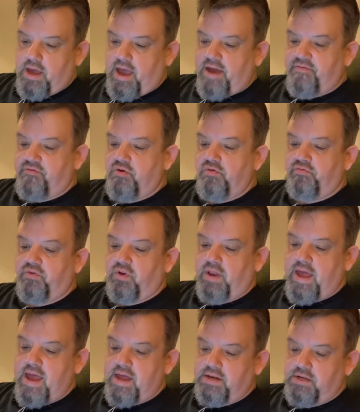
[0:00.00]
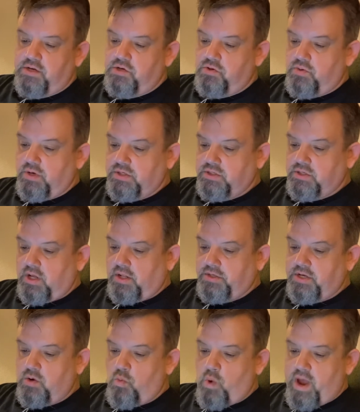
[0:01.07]
a fruitful land into a
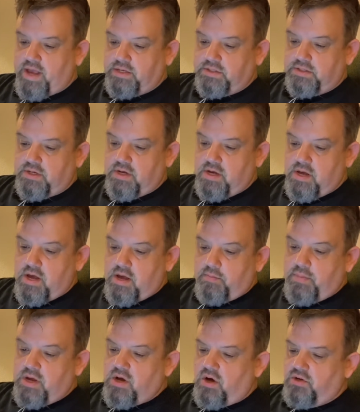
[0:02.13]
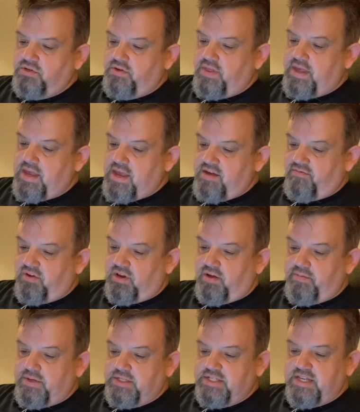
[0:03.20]
salty waste because of the evil
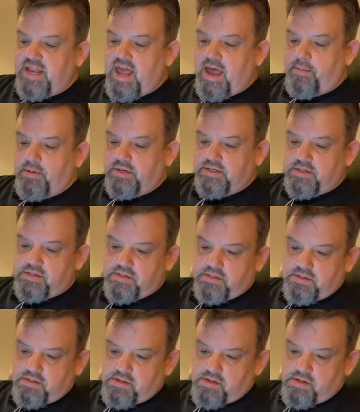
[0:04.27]
of its inhabitants.